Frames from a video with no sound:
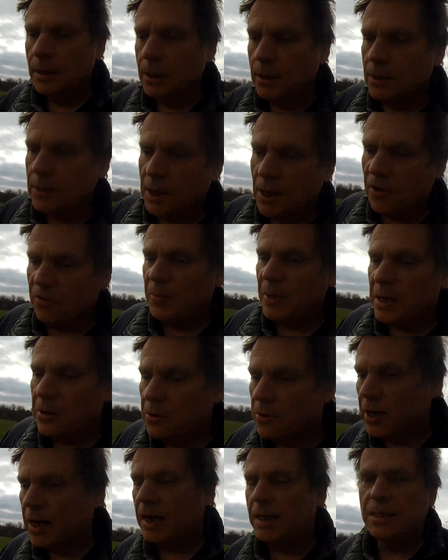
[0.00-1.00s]
So I've been
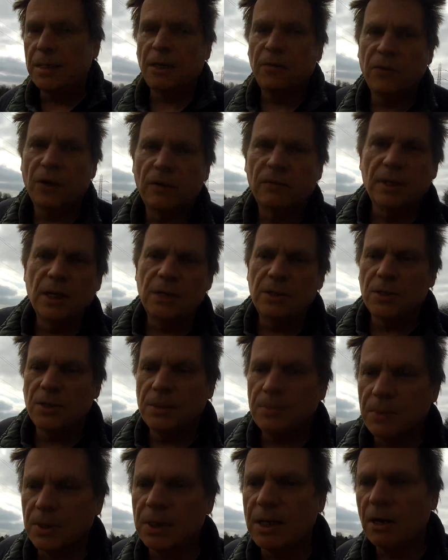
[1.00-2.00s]
creative, I've learned
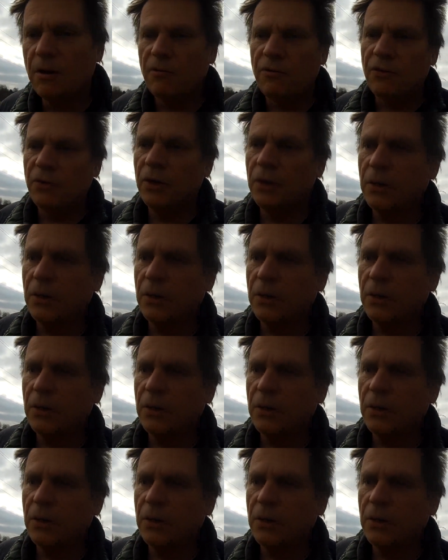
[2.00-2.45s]
some stuff.